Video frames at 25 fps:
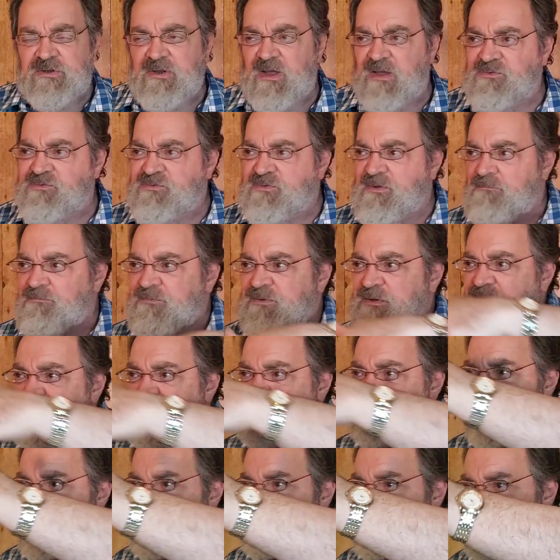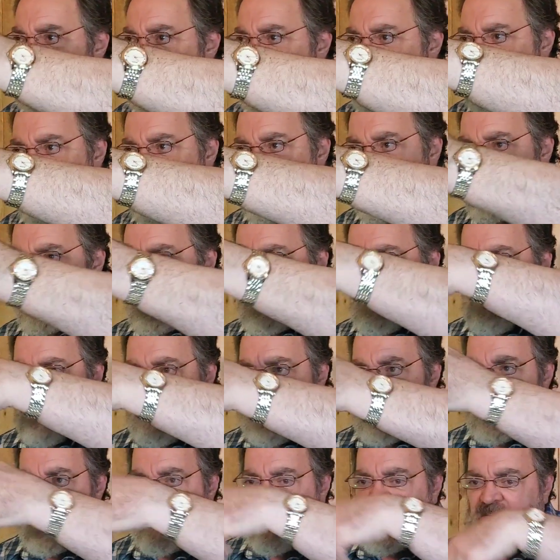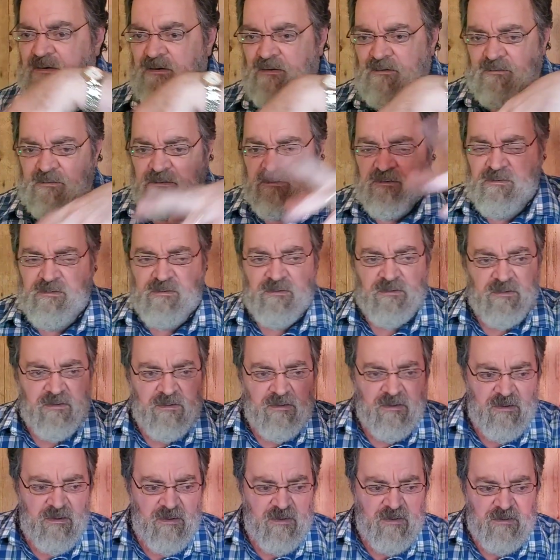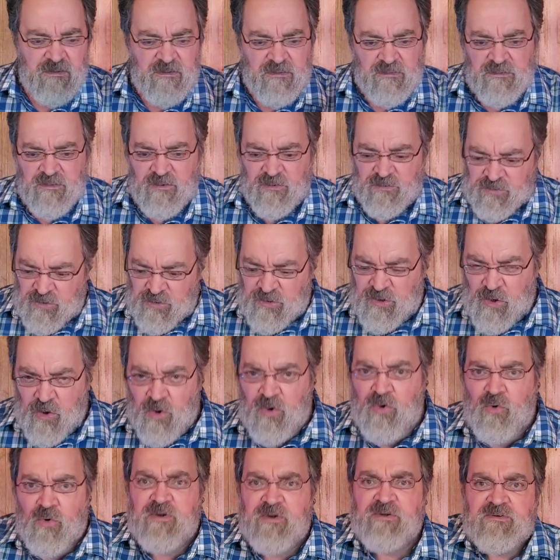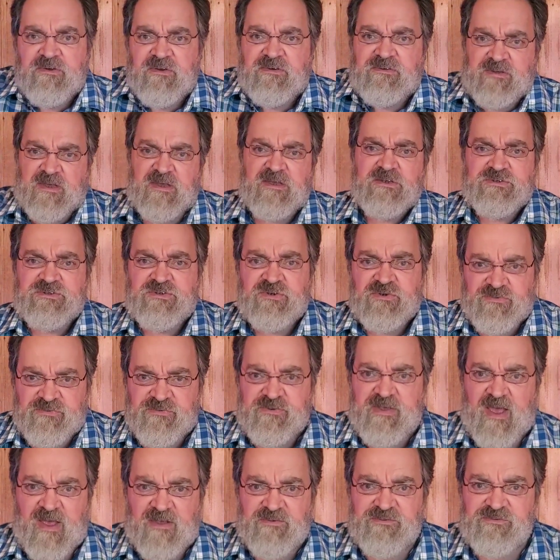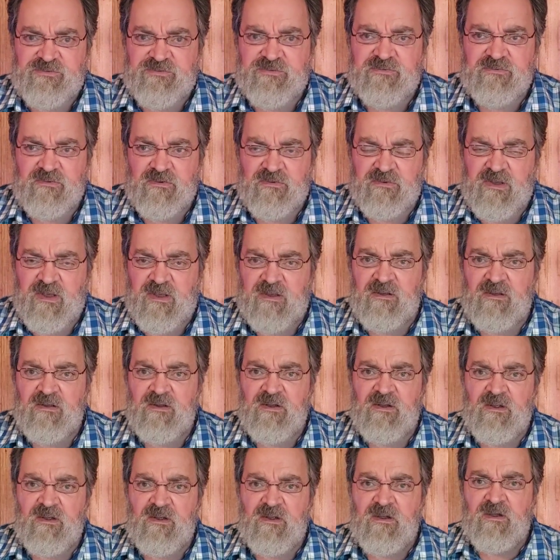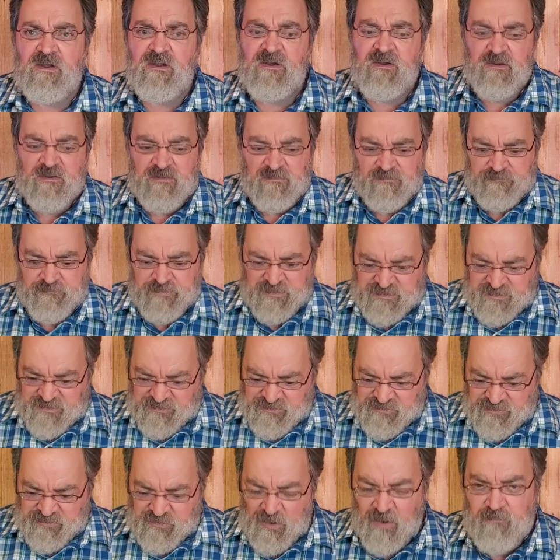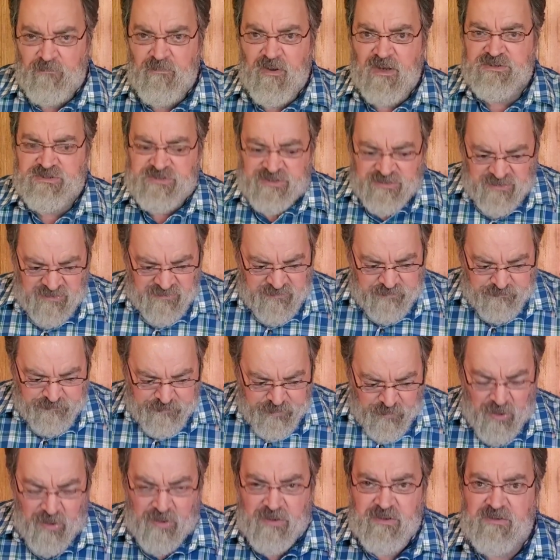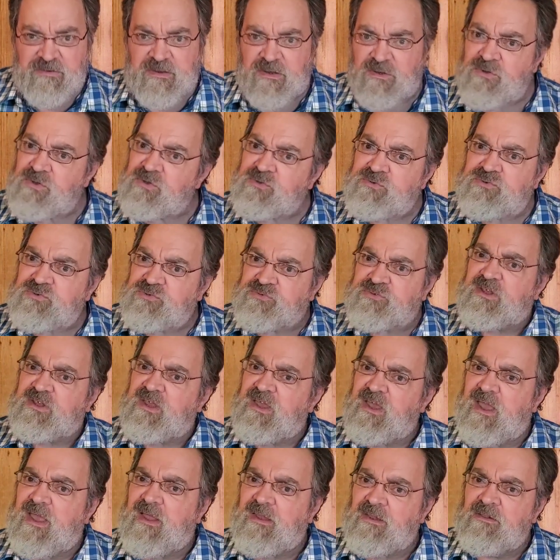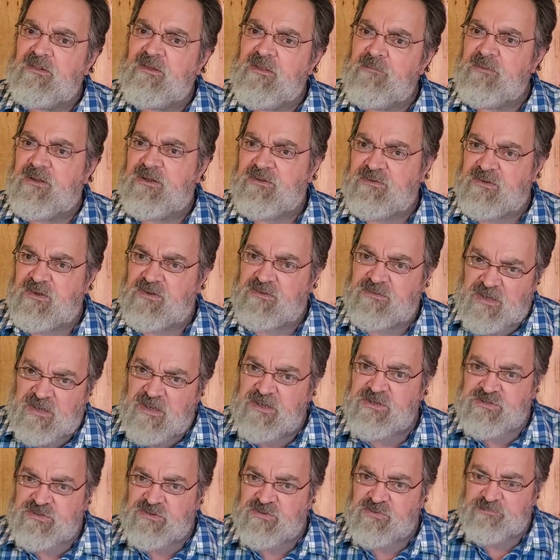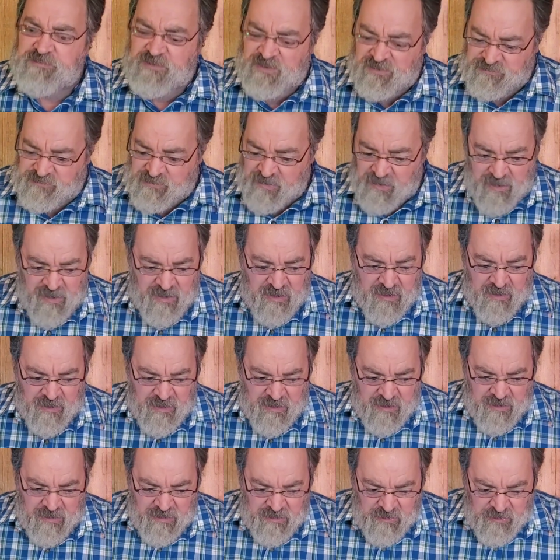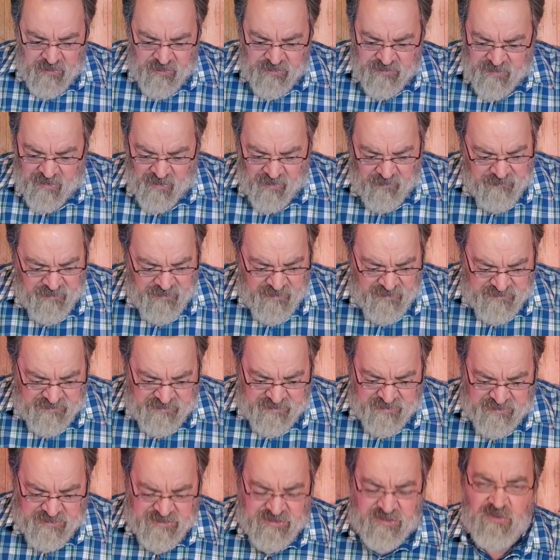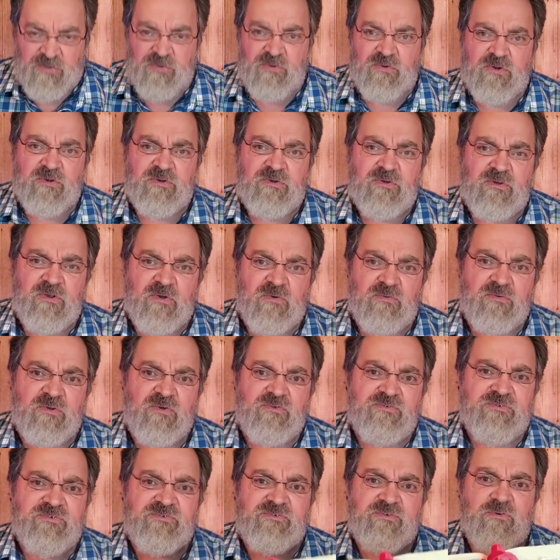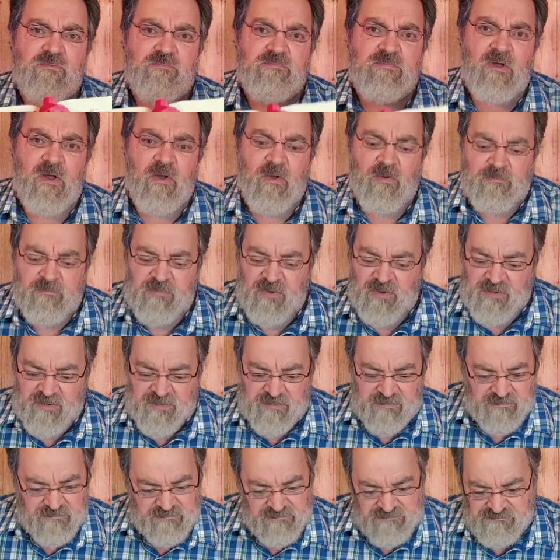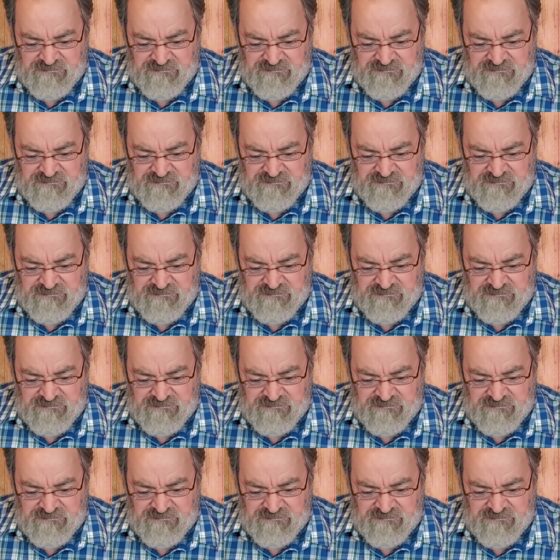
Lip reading: and not some of these people, you go according to teachers, yes, okay? But there's so much in this book that you just can't limit it to teachers, because you tell me a teacher who knows this whole book,